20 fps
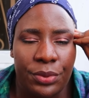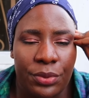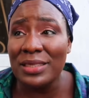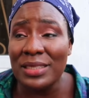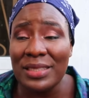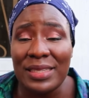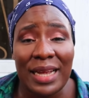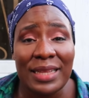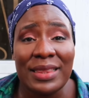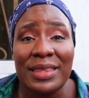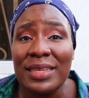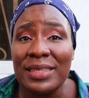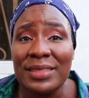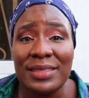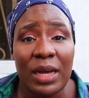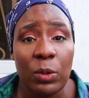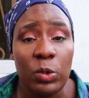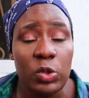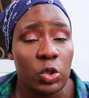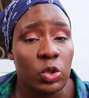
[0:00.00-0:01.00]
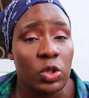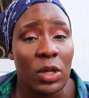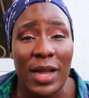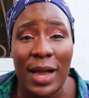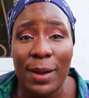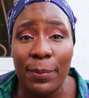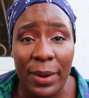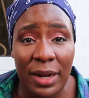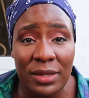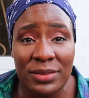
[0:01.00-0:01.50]
these are things that we should talk
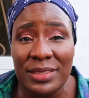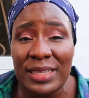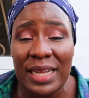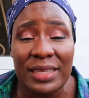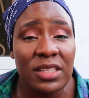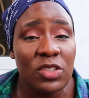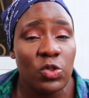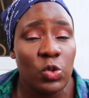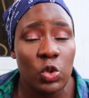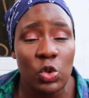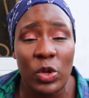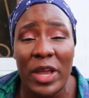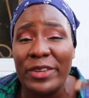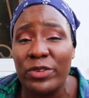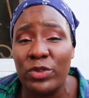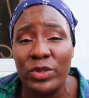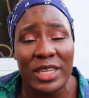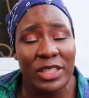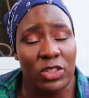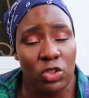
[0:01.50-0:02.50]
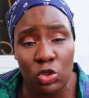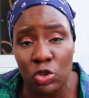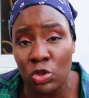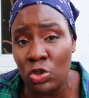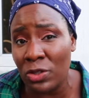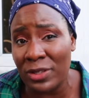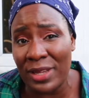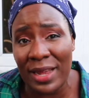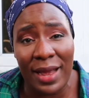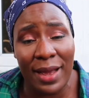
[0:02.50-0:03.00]
about, these are things we should educate
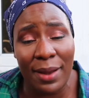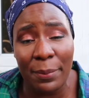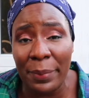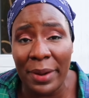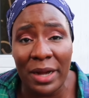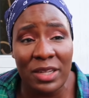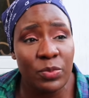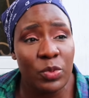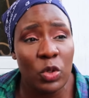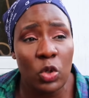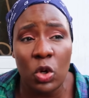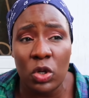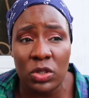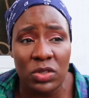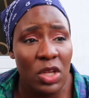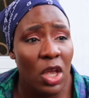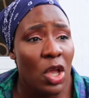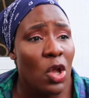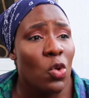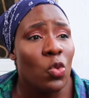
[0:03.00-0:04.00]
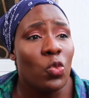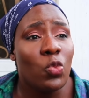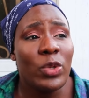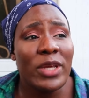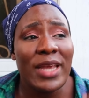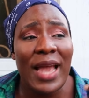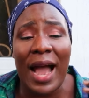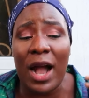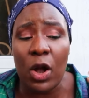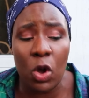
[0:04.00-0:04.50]
each other about, because
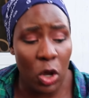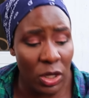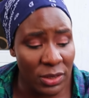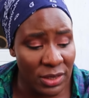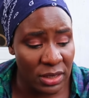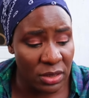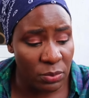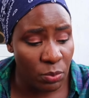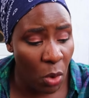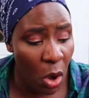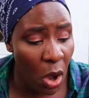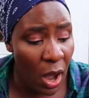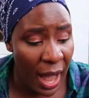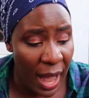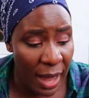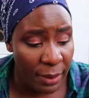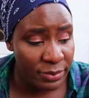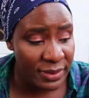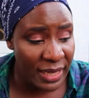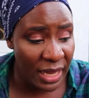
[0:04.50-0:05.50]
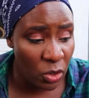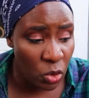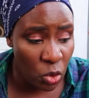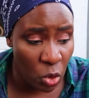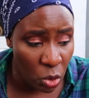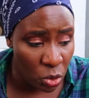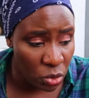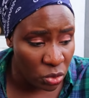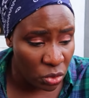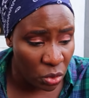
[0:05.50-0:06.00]
we are causing more harm than
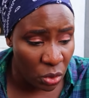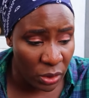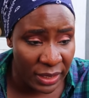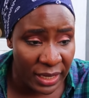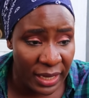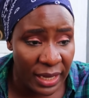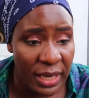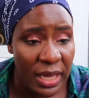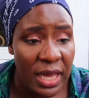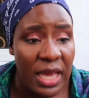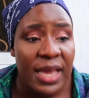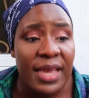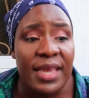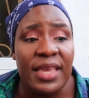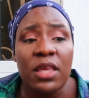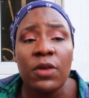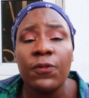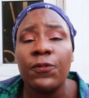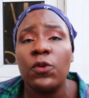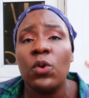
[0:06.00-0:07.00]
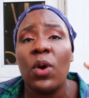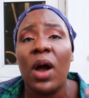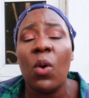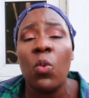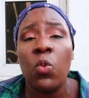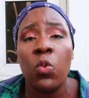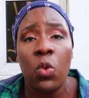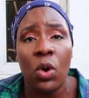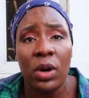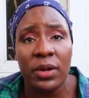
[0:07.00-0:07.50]
good, okay? If you are
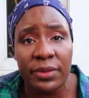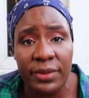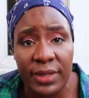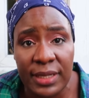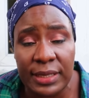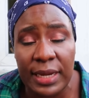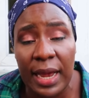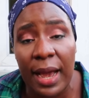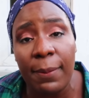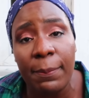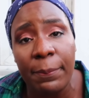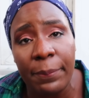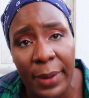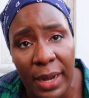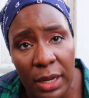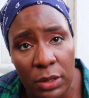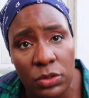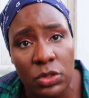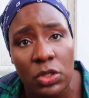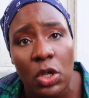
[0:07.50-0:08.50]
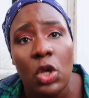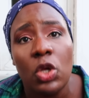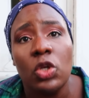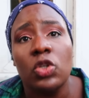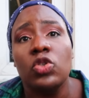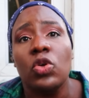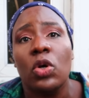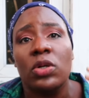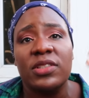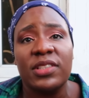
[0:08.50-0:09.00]
worried about
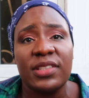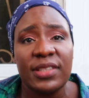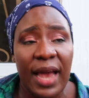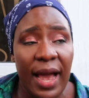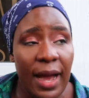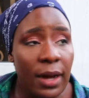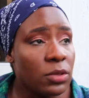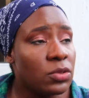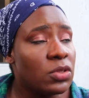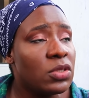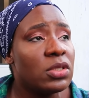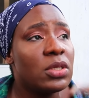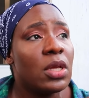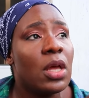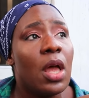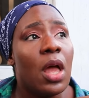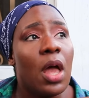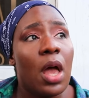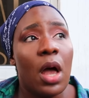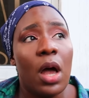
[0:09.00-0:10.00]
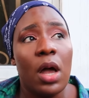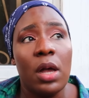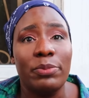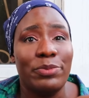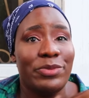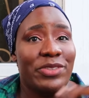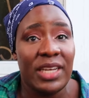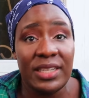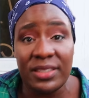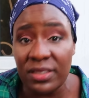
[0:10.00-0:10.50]
your child's
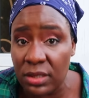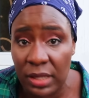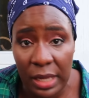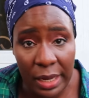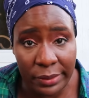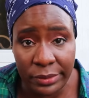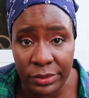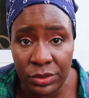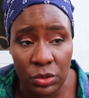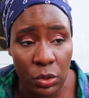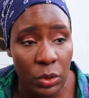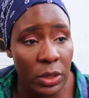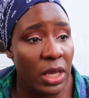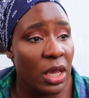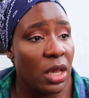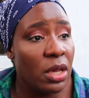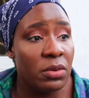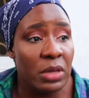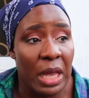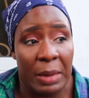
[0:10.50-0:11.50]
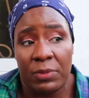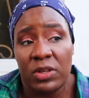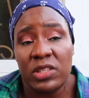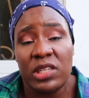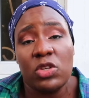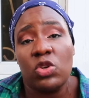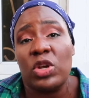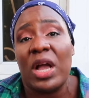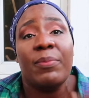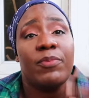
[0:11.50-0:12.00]
um, genitals, okay? I'm not
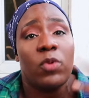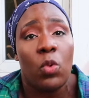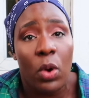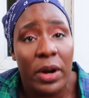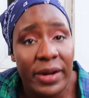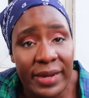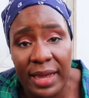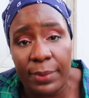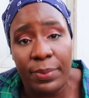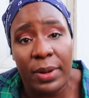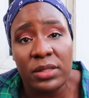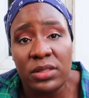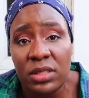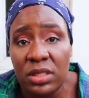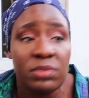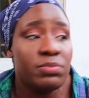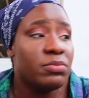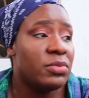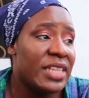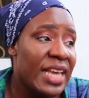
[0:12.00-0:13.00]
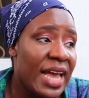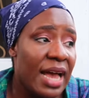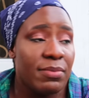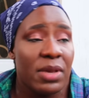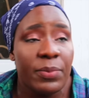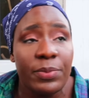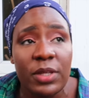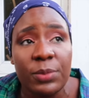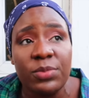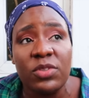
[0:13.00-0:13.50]
saying you can't be worried about it. Yeah,
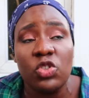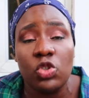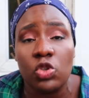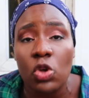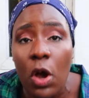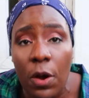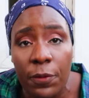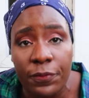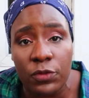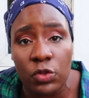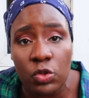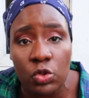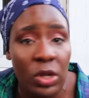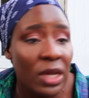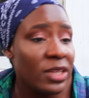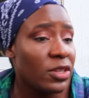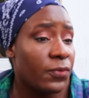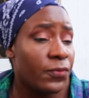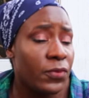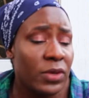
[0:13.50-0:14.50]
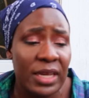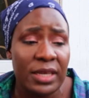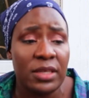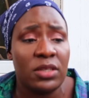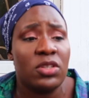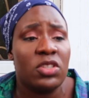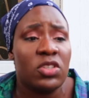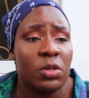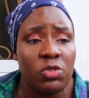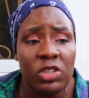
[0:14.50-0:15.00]
maybe something is off to you and you feel like
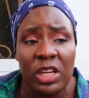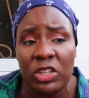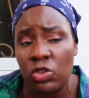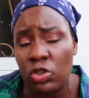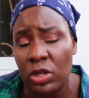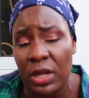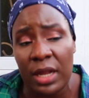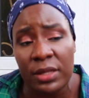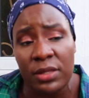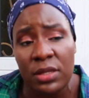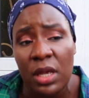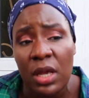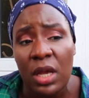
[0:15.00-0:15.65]
it's something that, should, uh,